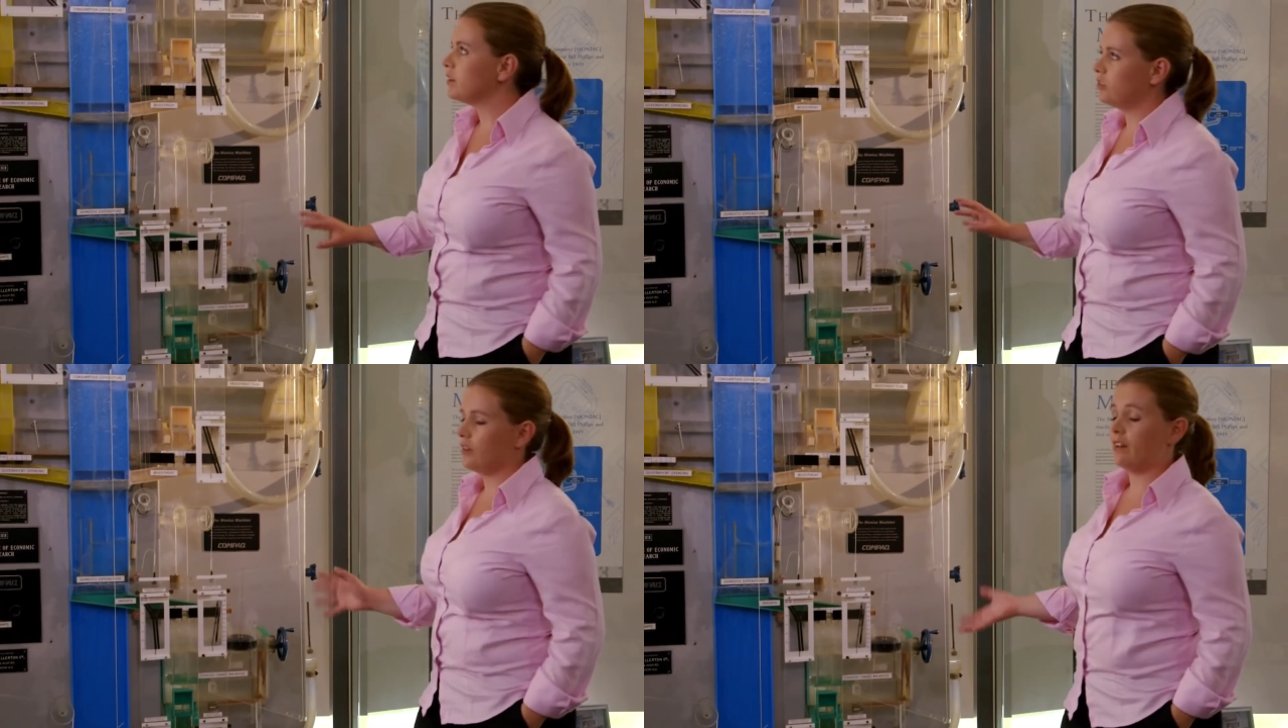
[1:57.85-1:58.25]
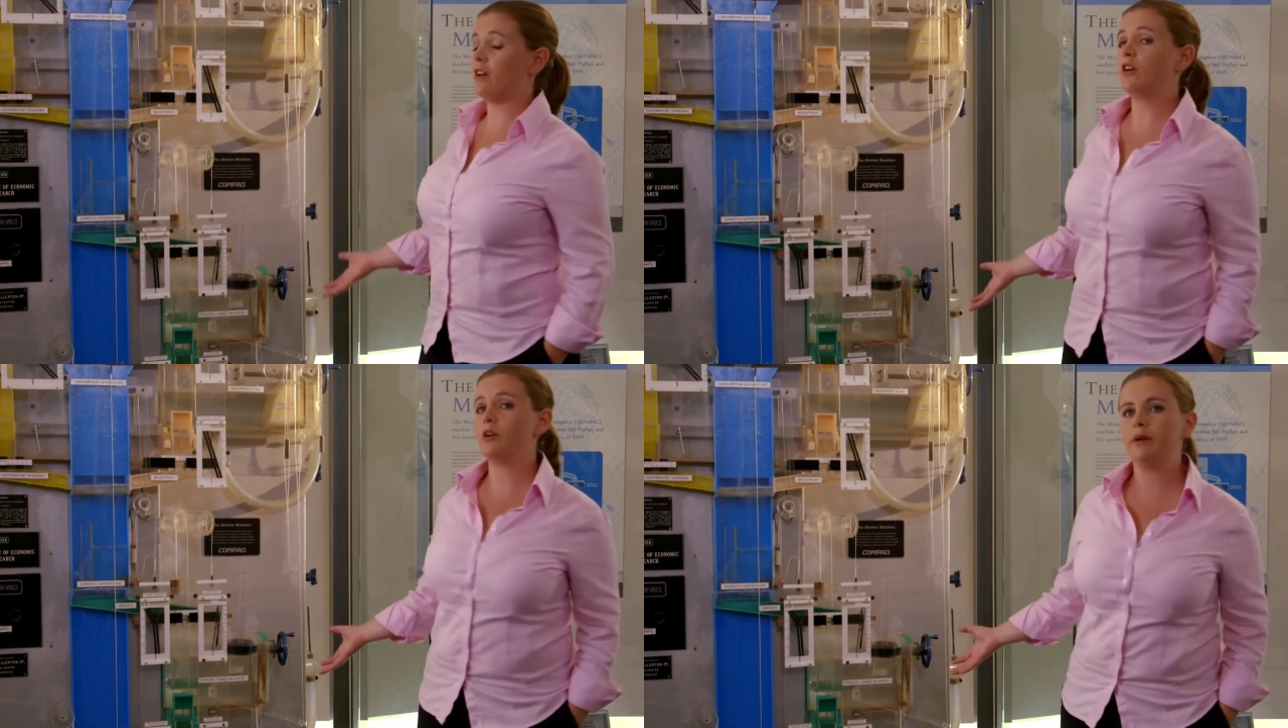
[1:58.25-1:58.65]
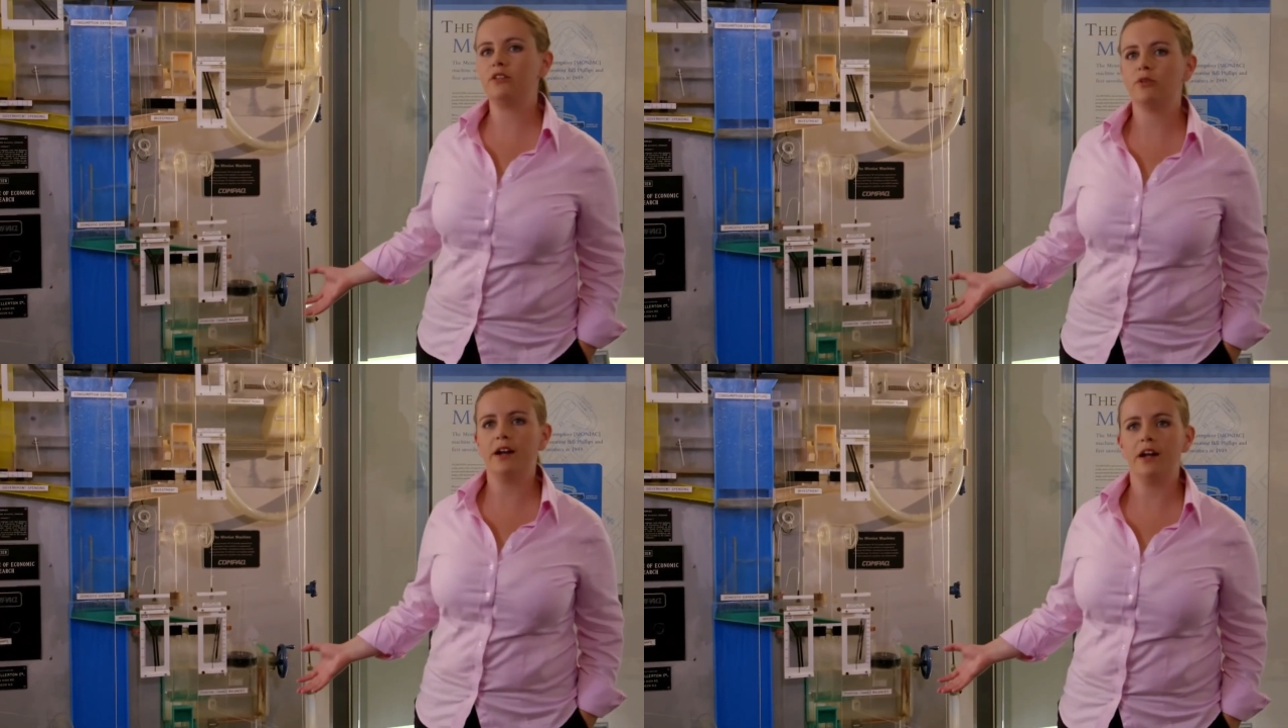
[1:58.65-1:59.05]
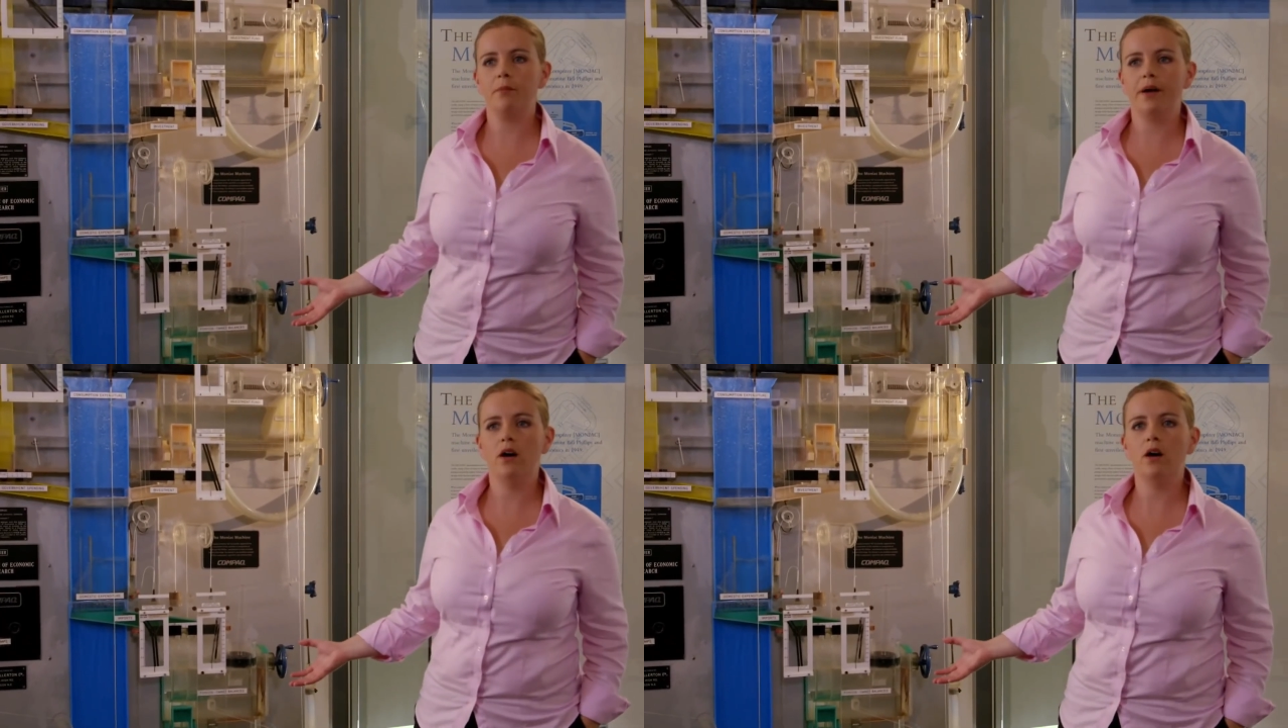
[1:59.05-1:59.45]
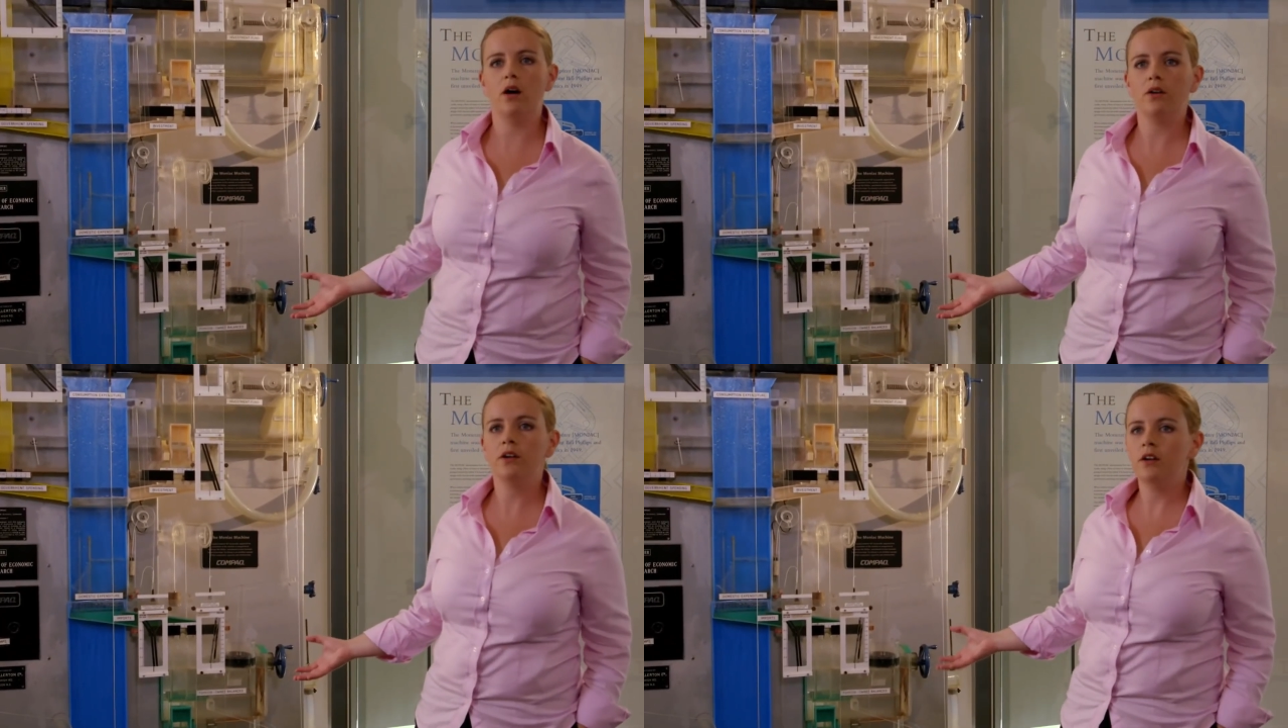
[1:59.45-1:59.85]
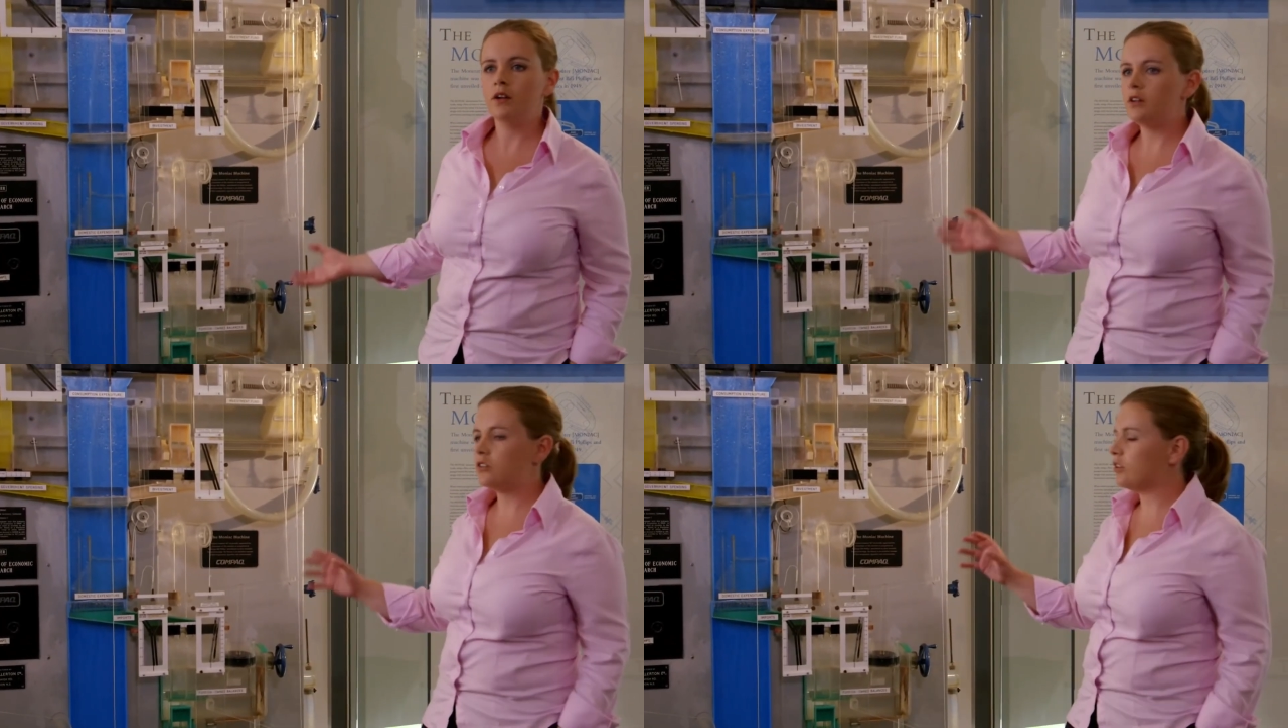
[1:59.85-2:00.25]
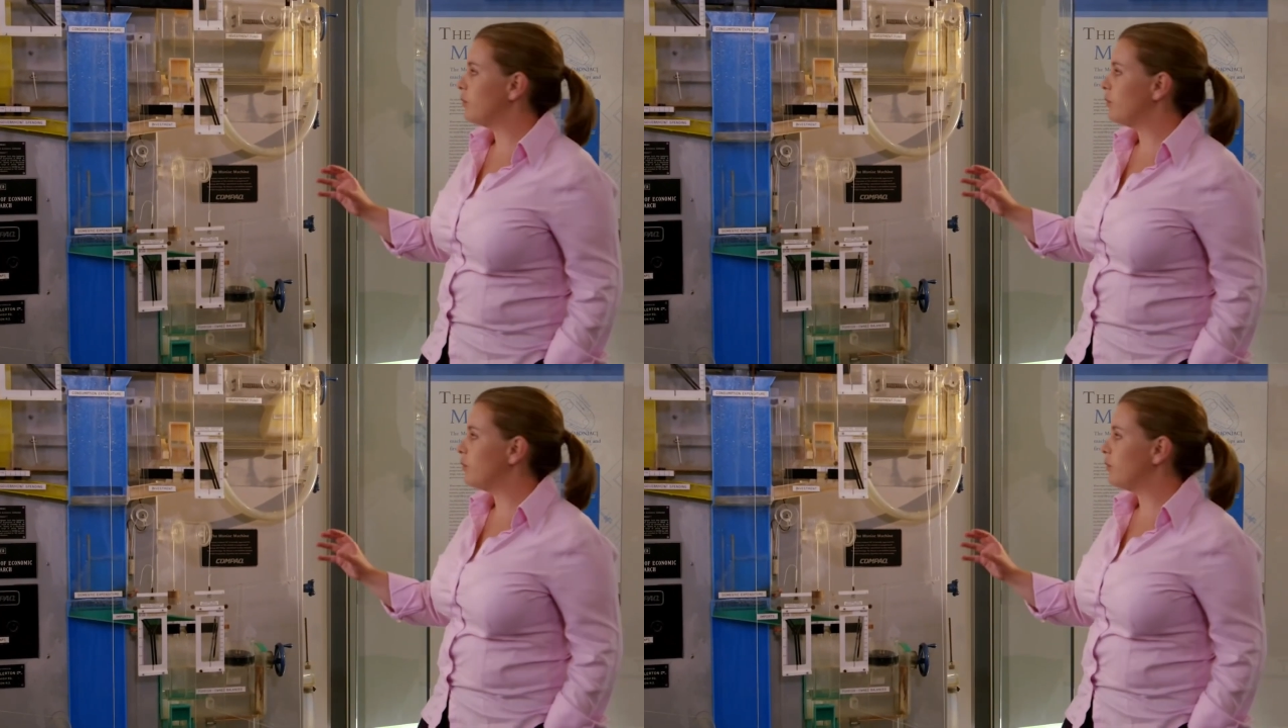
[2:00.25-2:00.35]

so the economy is running a bit hot. So